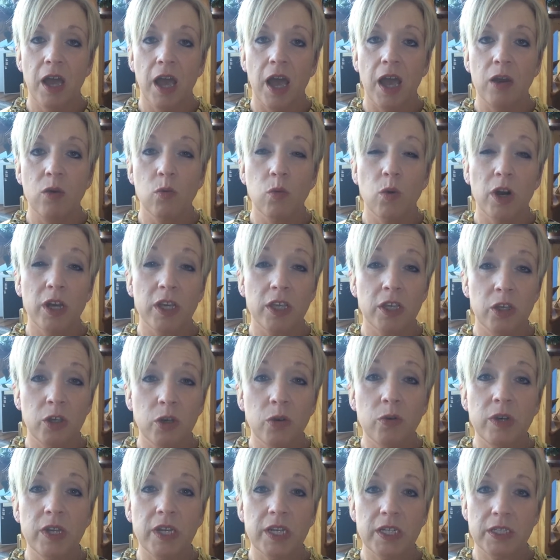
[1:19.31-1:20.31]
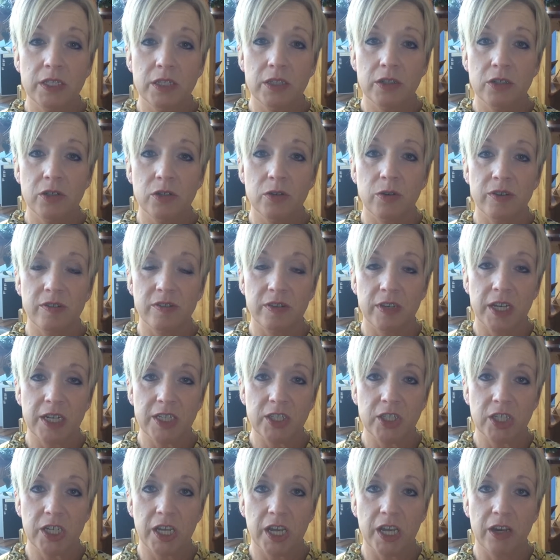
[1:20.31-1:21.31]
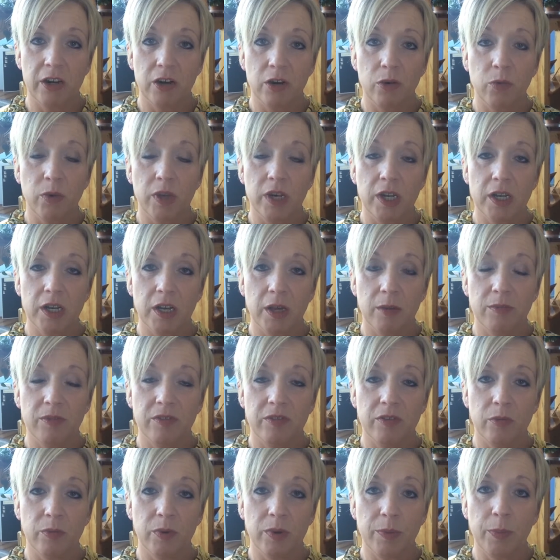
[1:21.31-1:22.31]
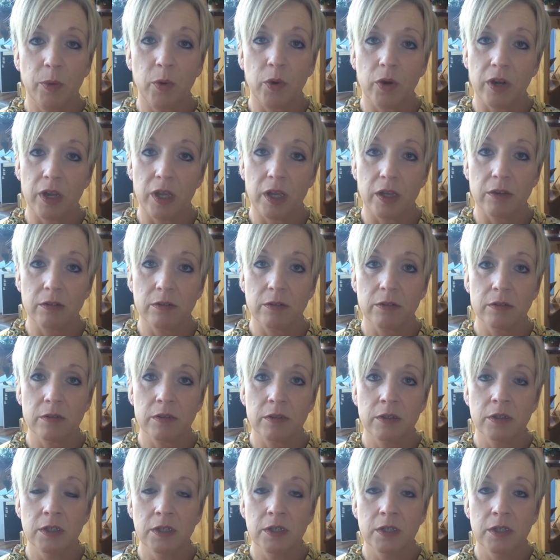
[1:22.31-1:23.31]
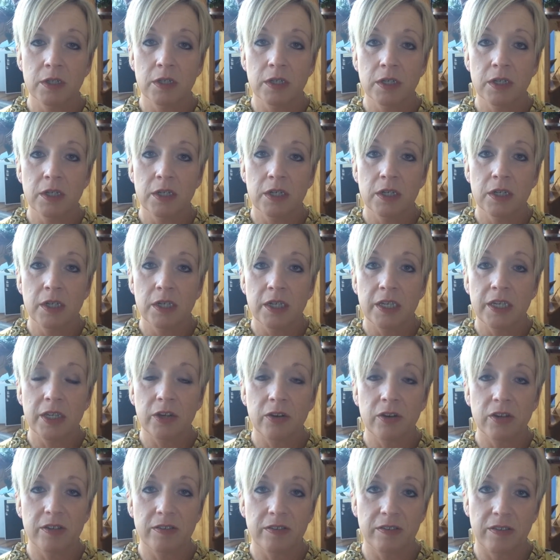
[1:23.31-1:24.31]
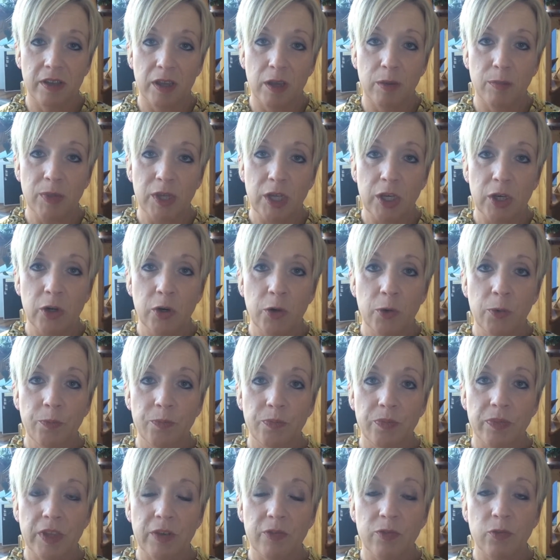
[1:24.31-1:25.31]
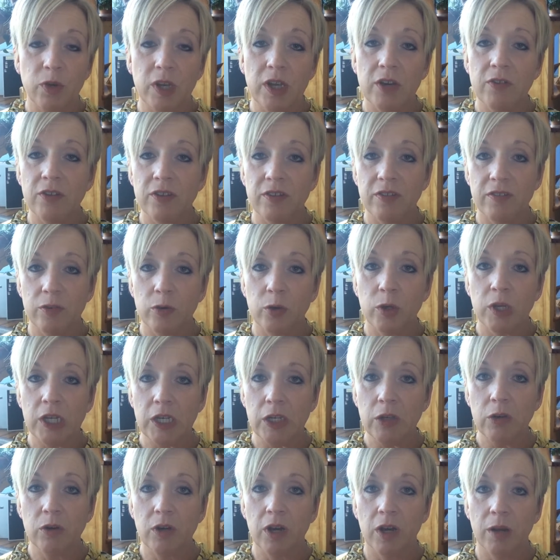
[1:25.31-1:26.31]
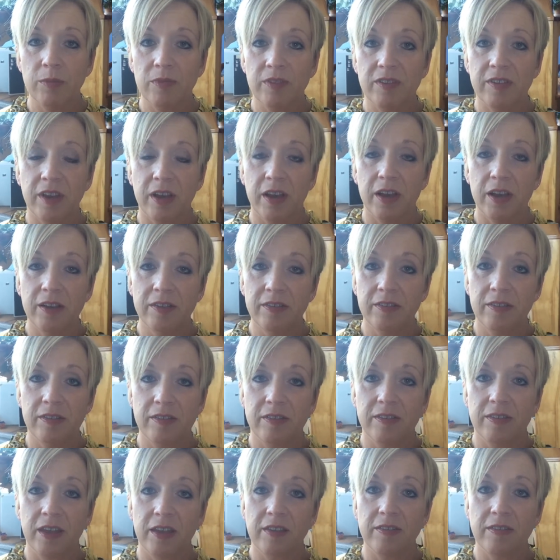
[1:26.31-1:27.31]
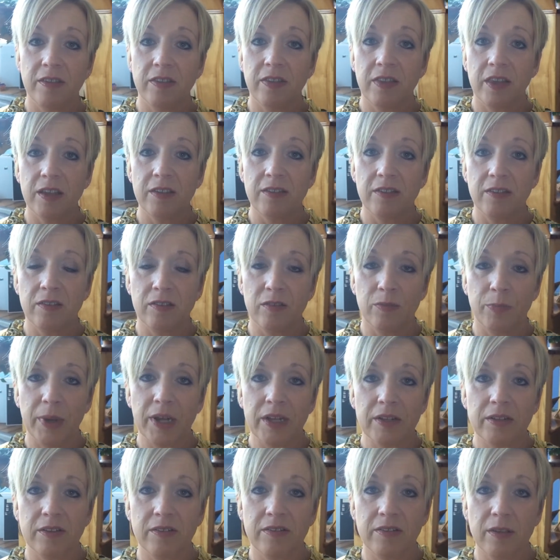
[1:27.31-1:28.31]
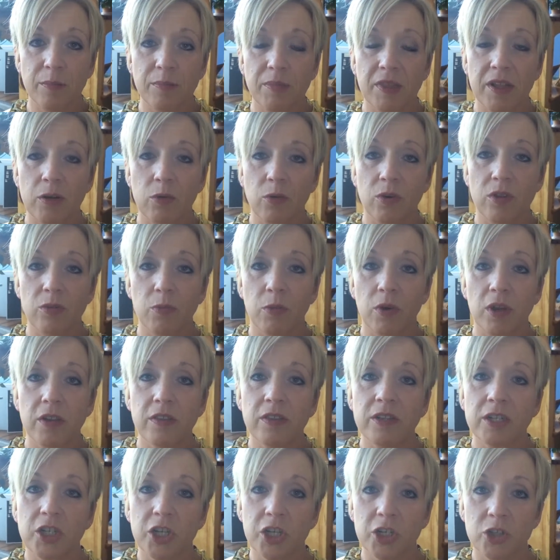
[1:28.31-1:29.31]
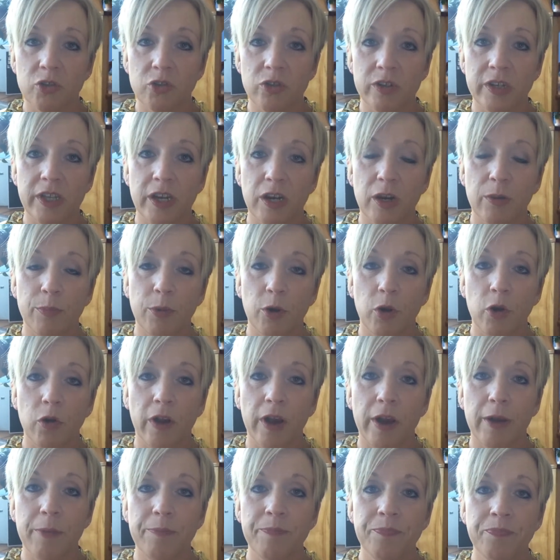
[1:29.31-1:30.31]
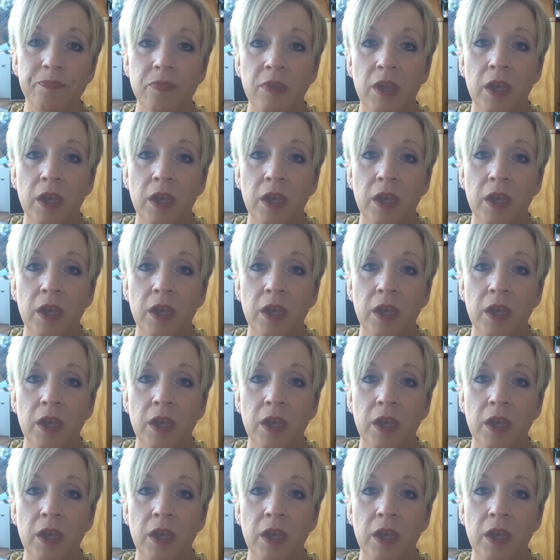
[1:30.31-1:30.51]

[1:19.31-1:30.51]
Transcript: and what you need to do as an educator when it comes to reporting. Here at CMU, if we have a student who comes to us and says that they suspect something with one of the children in our program,